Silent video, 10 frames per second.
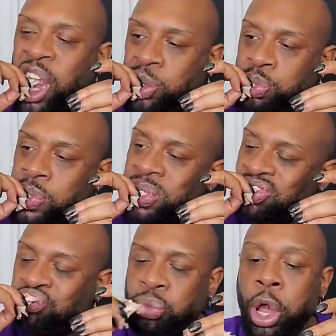Mm.
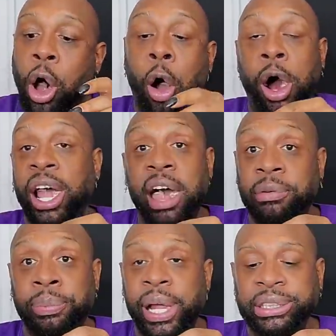oh, I
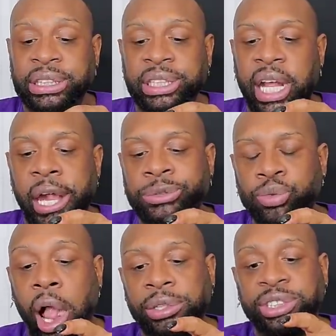haven't planted anything.
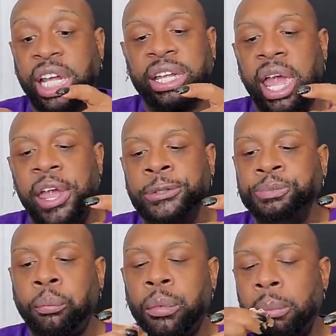I can say can't,
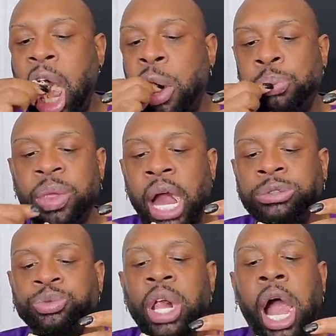but
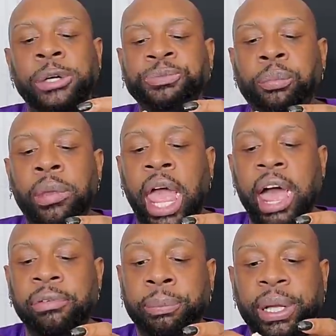
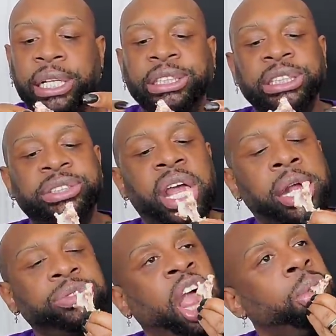haven't planted
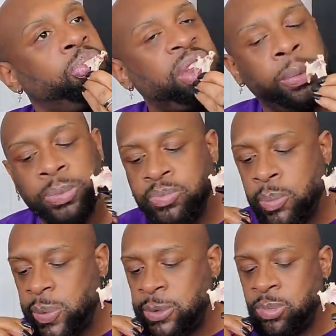anything.
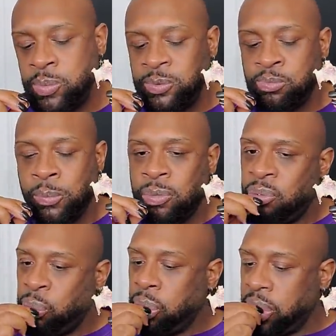Mm
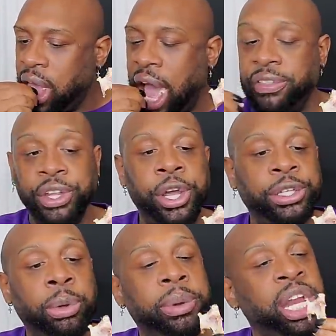out of the year
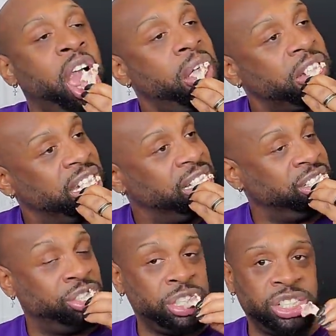that we've been here
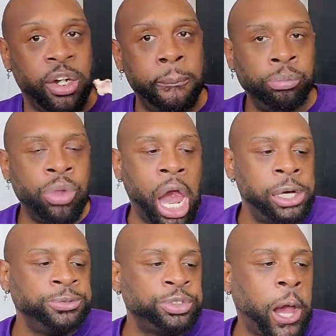in Georgia.
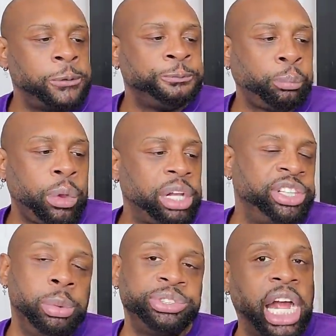
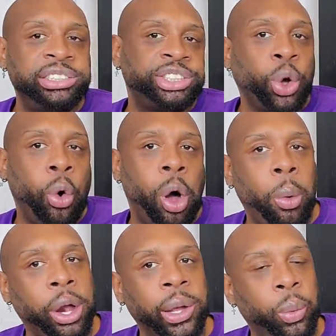See what they soil
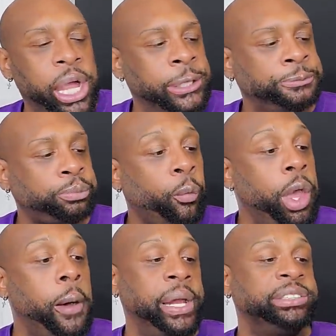working with.
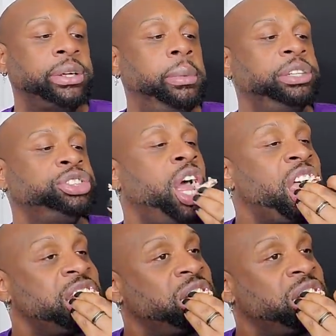We're gonna plant some next year.